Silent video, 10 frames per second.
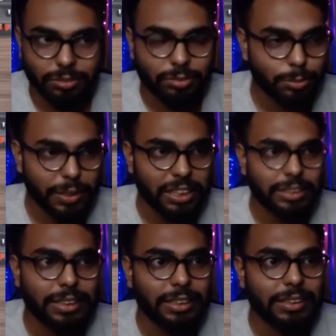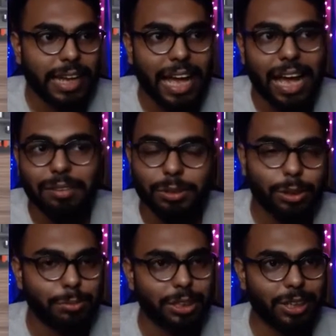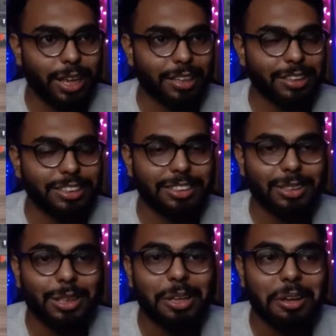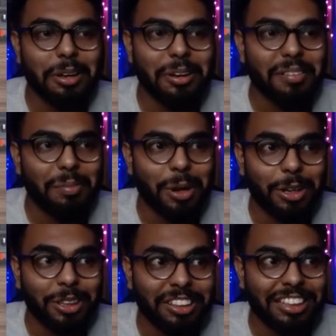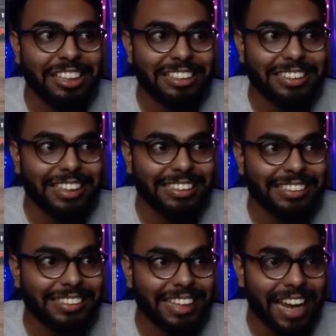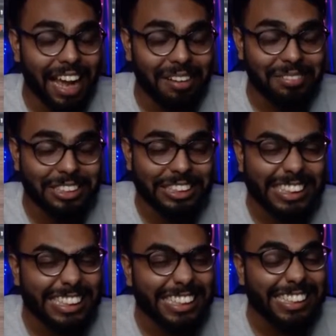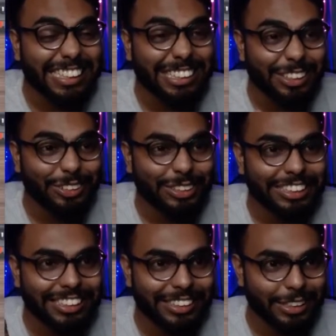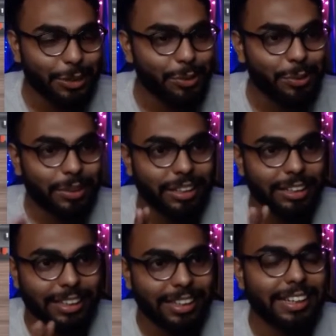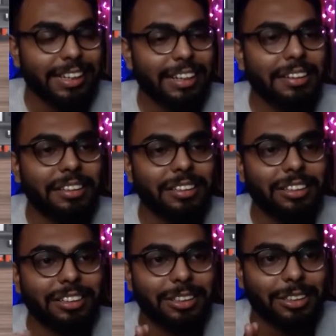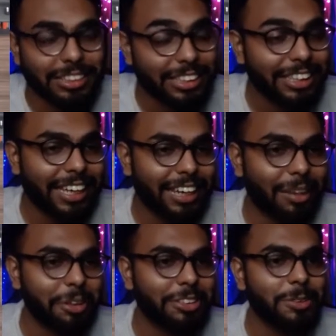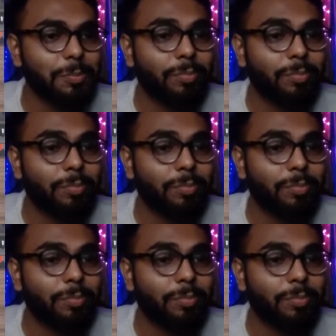spaces have something like this, but in this case they have really those cute little 3D elements,